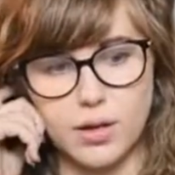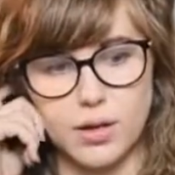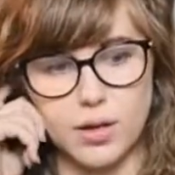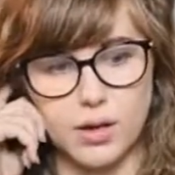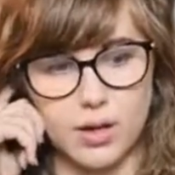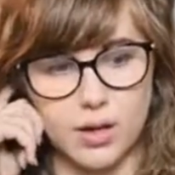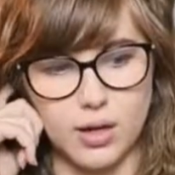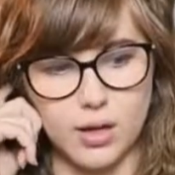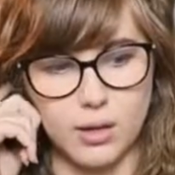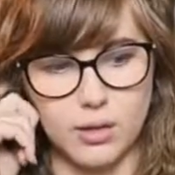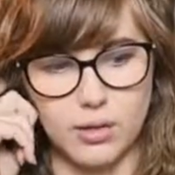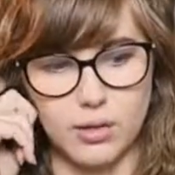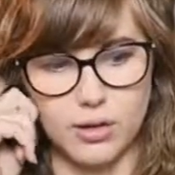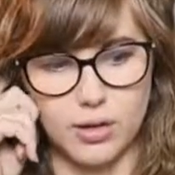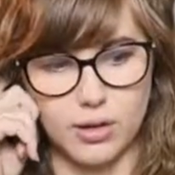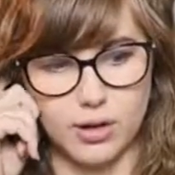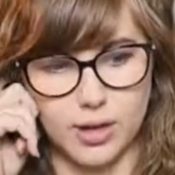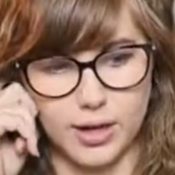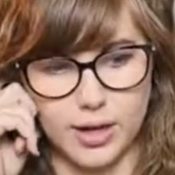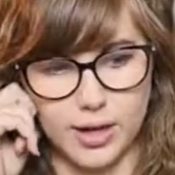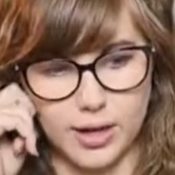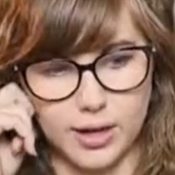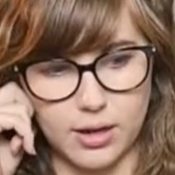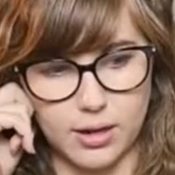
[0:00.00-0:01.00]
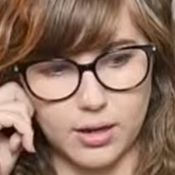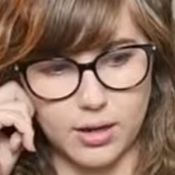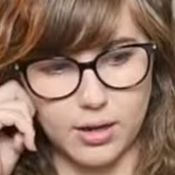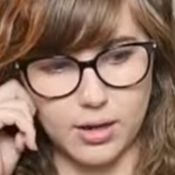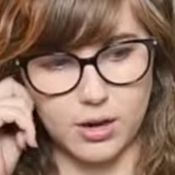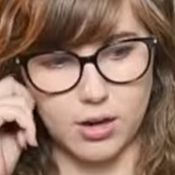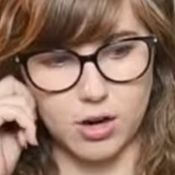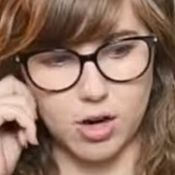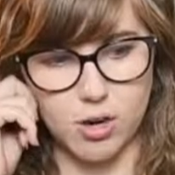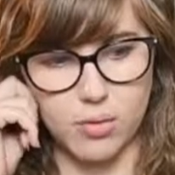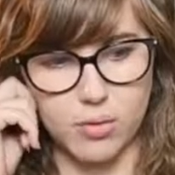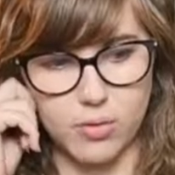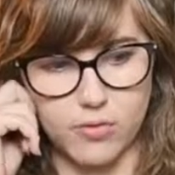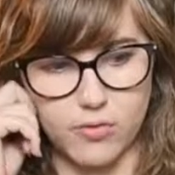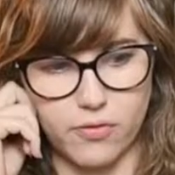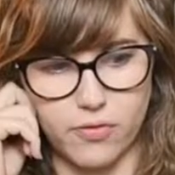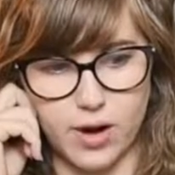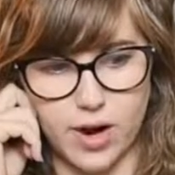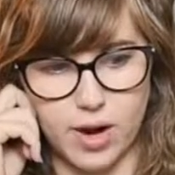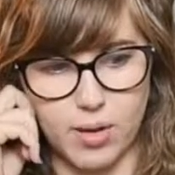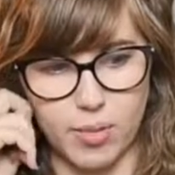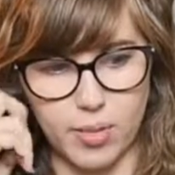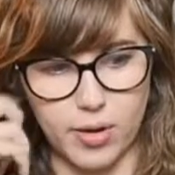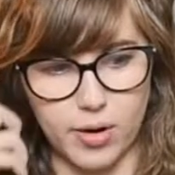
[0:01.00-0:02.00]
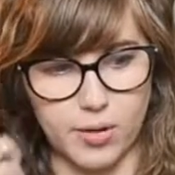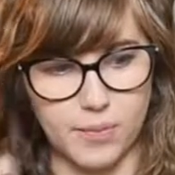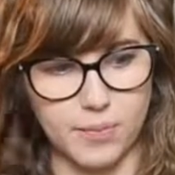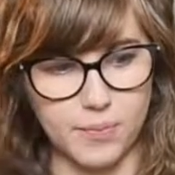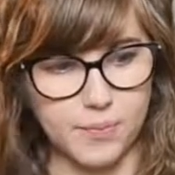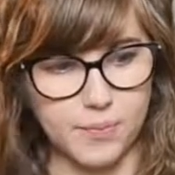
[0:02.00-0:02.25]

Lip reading: They're like a carbon fiber.